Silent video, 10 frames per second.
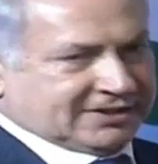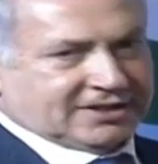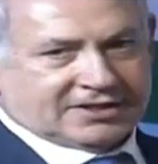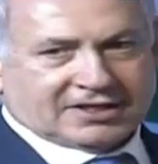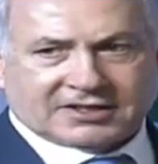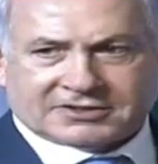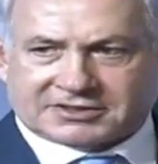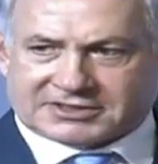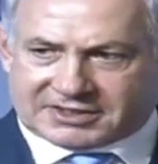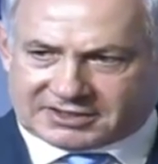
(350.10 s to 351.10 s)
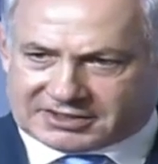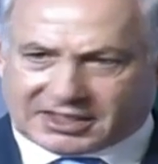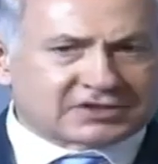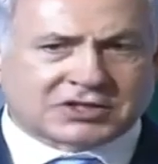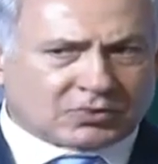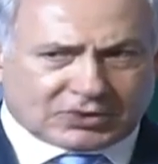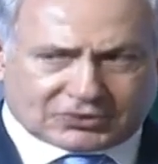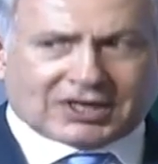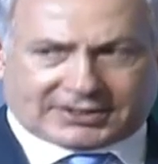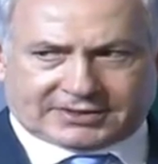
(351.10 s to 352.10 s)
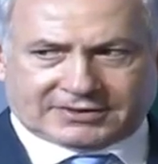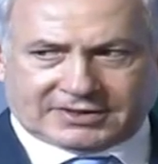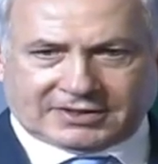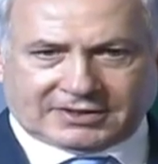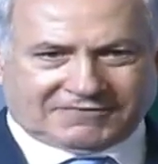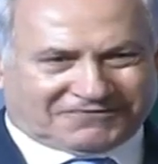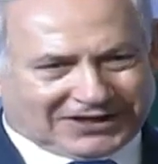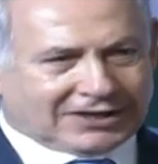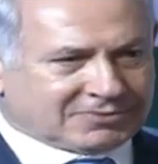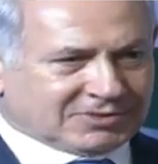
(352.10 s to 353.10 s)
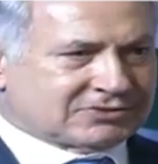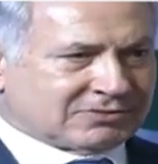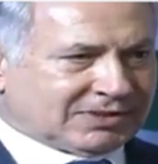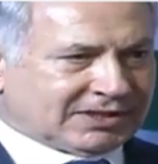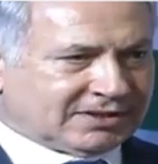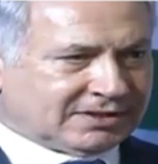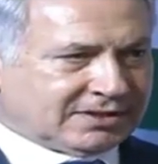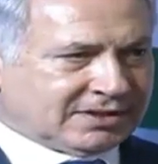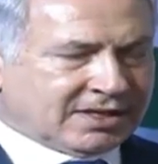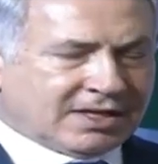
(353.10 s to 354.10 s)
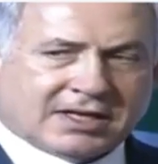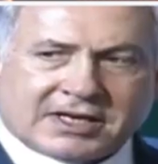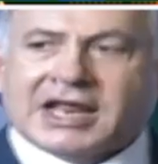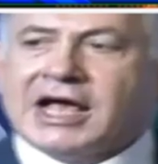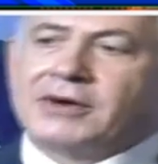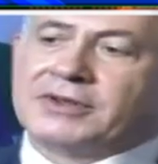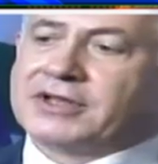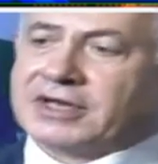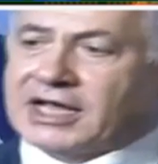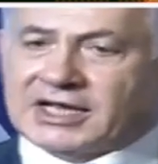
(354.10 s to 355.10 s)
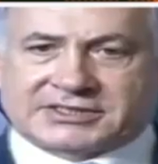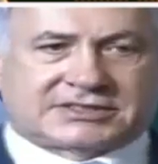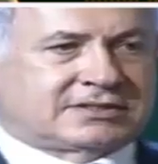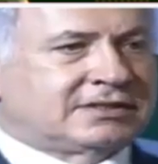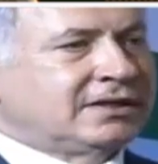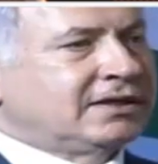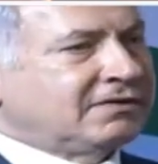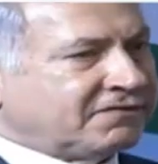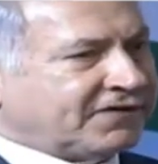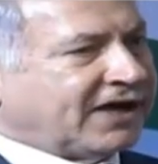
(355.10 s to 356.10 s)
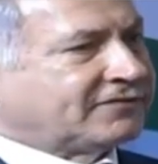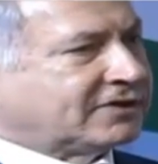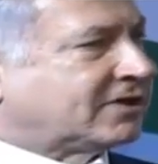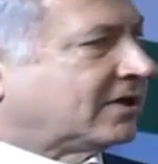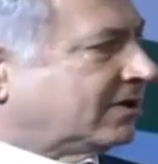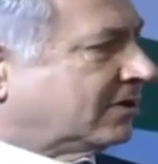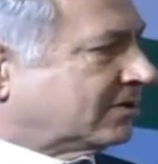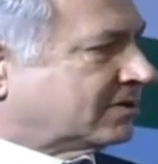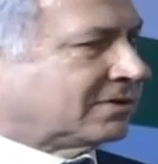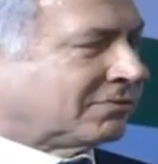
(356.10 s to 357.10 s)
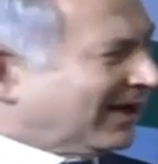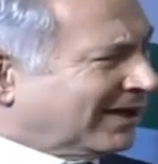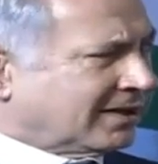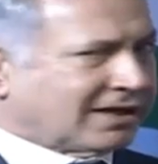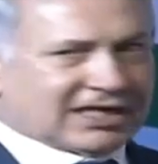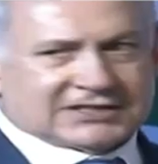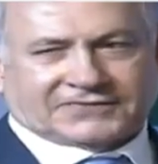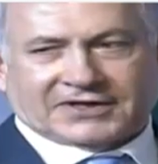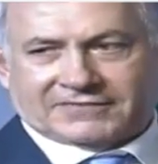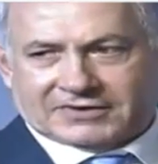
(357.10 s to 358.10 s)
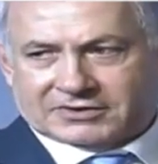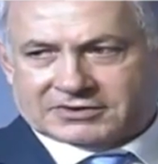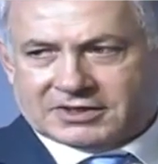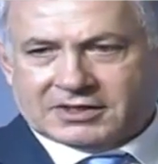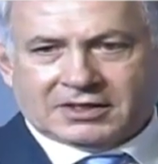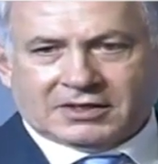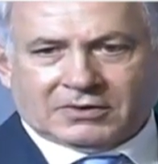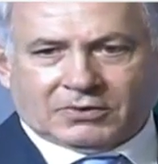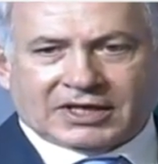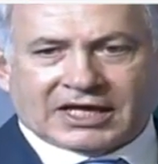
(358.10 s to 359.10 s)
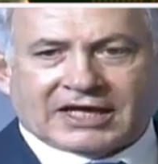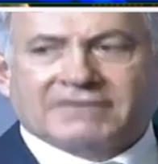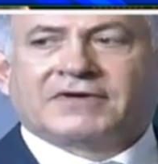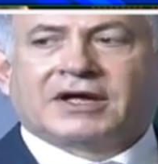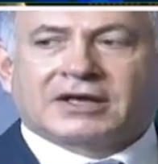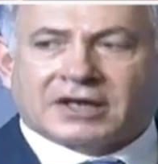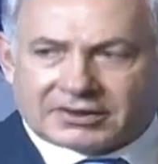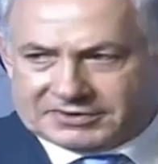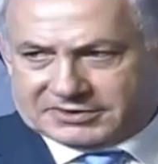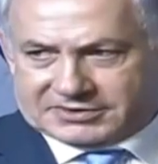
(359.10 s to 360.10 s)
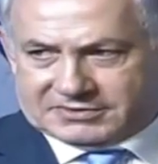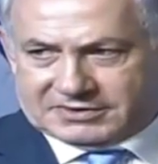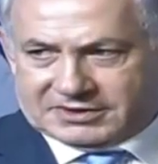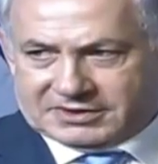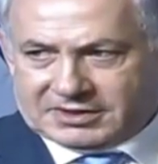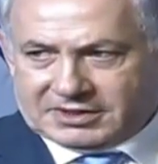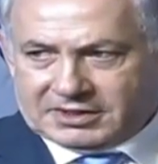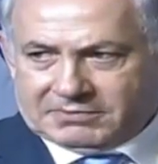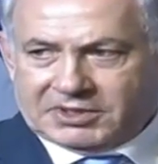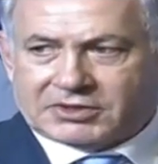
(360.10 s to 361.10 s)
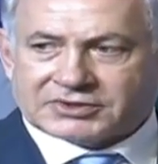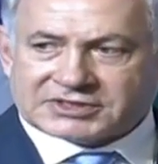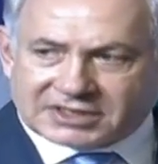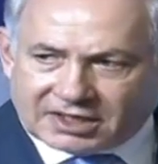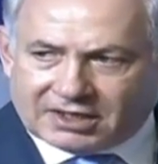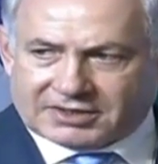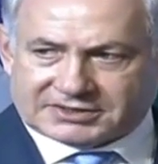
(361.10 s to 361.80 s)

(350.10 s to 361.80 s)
on the engines, on the tires. We tried, failed miserably. Now in the last 5 to 10 years, really in the last 5 years, we have a car industry, because cars,